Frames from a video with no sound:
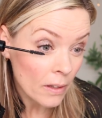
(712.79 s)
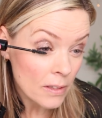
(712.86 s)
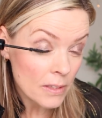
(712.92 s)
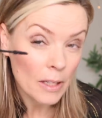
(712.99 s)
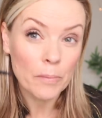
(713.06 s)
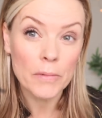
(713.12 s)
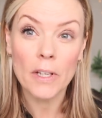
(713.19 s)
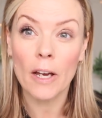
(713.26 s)

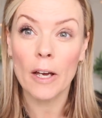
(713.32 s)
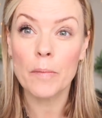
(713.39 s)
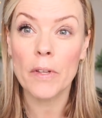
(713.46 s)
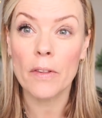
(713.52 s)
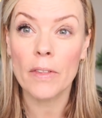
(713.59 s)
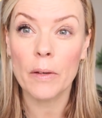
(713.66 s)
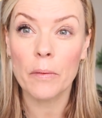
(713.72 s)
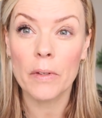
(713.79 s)
sometimes
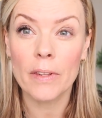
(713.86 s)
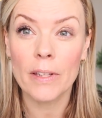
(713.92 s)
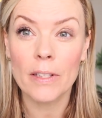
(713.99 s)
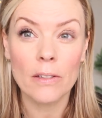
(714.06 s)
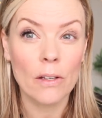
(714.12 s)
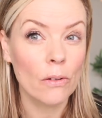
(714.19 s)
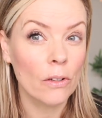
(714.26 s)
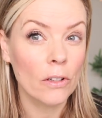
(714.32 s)
the thing with
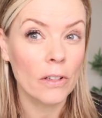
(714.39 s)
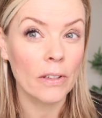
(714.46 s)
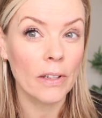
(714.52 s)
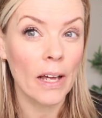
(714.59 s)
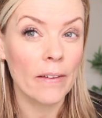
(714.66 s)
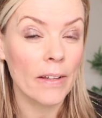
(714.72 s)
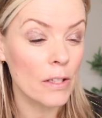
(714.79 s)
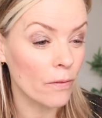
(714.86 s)
these, oh, look at
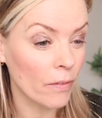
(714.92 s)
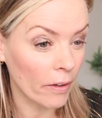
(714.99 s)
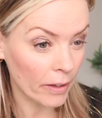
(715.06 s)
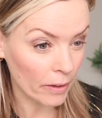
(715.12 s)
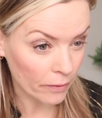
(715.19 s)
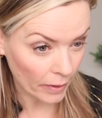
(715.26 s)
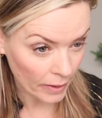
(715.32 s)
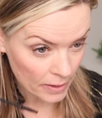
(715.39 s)
that, that's
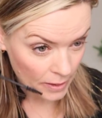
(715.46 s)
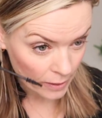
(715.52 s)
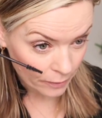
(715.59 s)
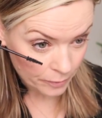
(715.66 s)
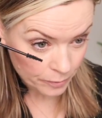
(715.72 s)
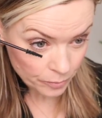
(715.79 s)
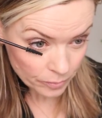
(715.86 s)
very effective.